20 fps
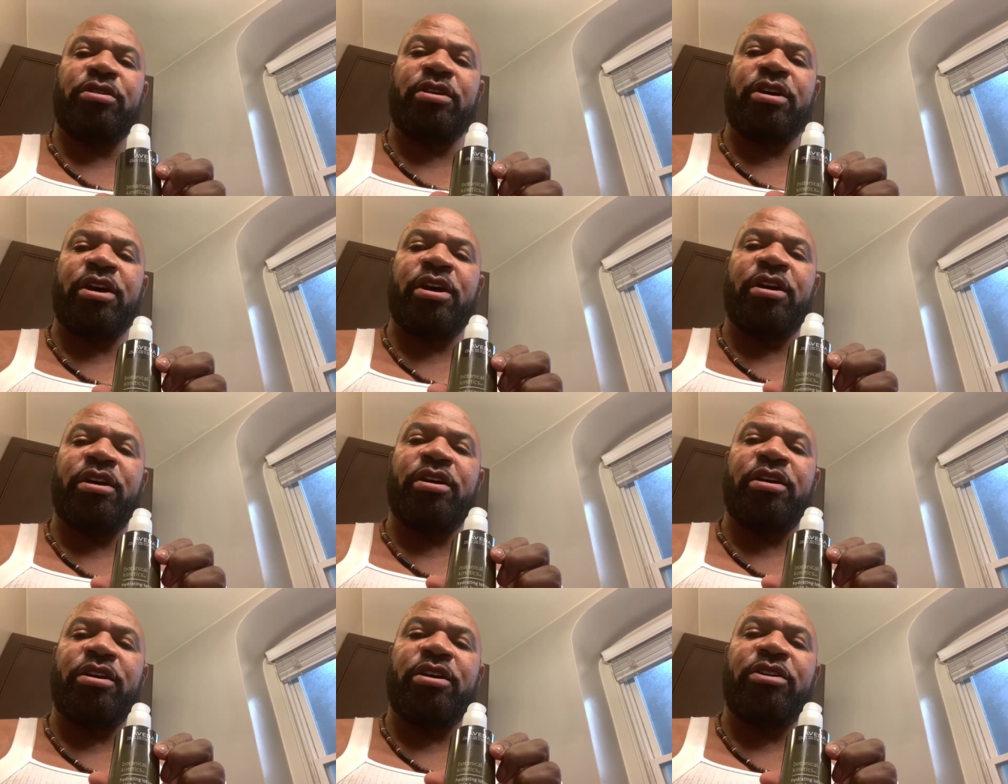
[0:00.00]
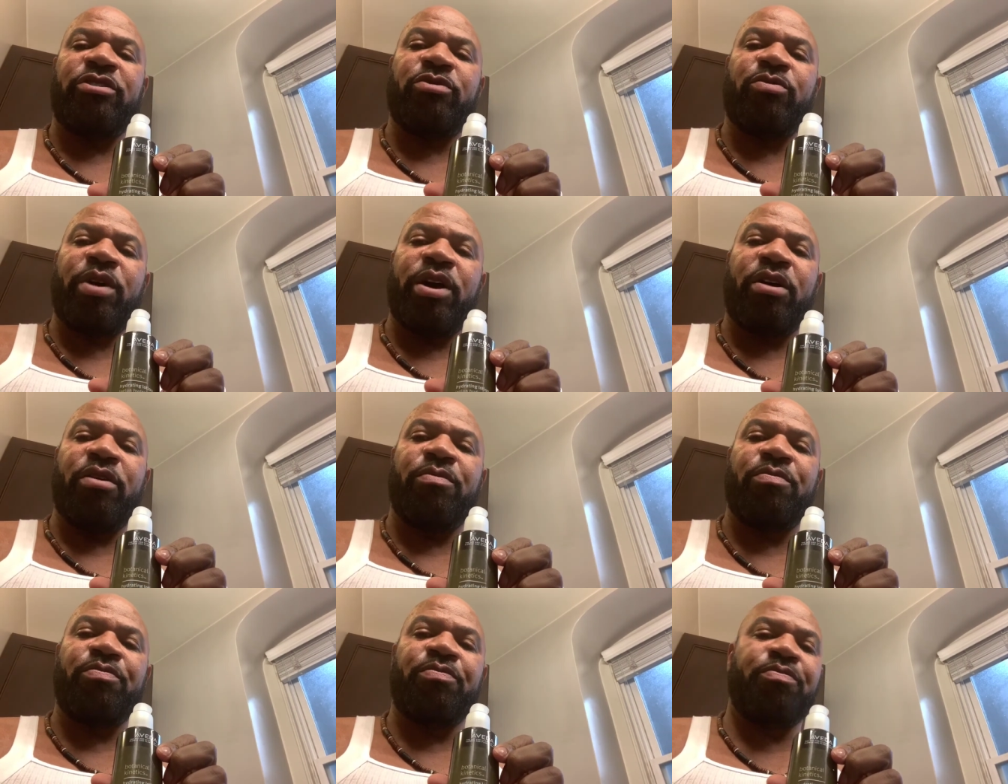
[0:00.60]
uh, as
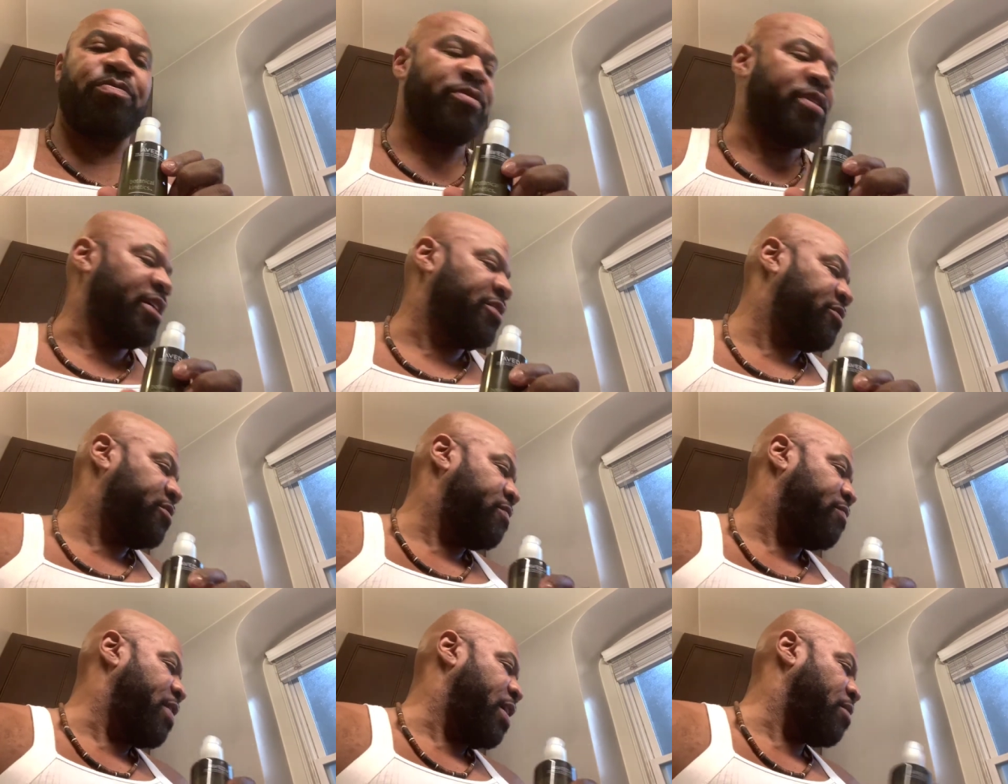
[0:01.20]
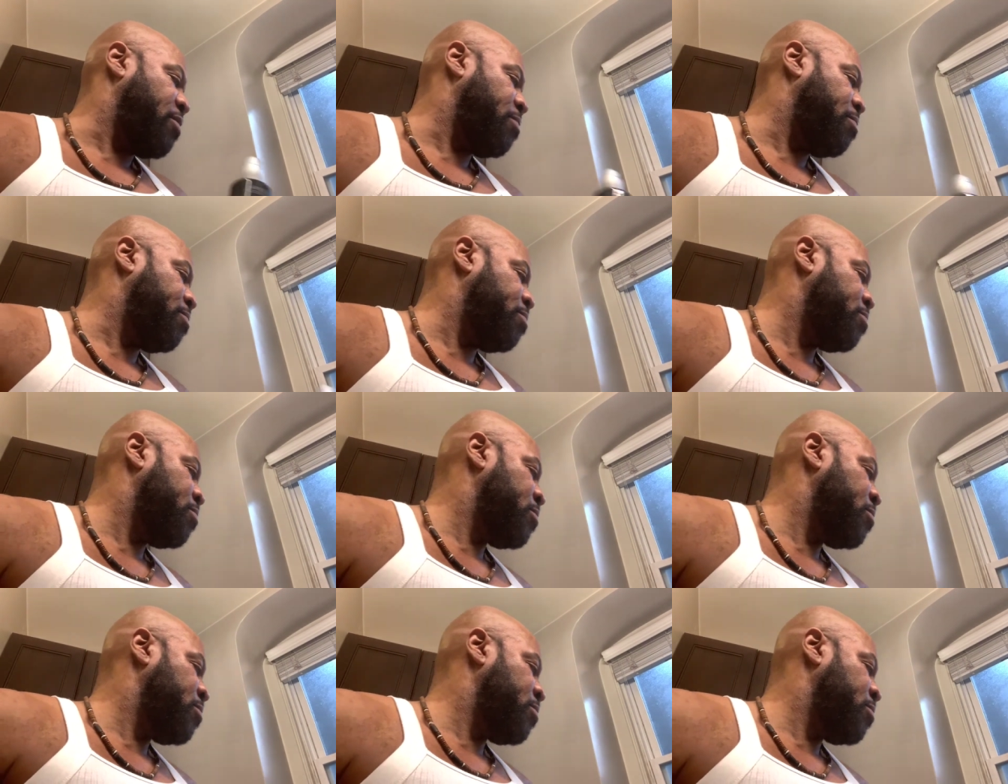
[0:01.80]
well. That's the final